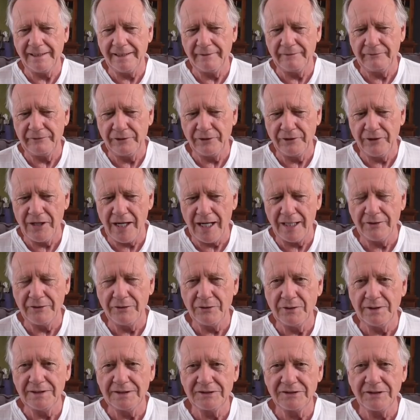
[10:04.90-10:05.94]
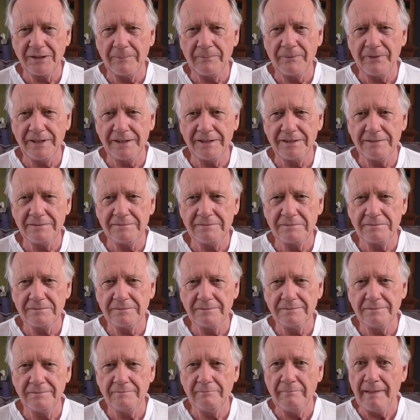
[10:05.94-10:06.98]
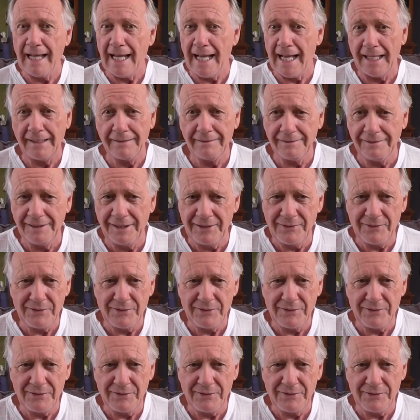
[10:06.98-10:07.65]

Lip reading: if you're not doing something bad.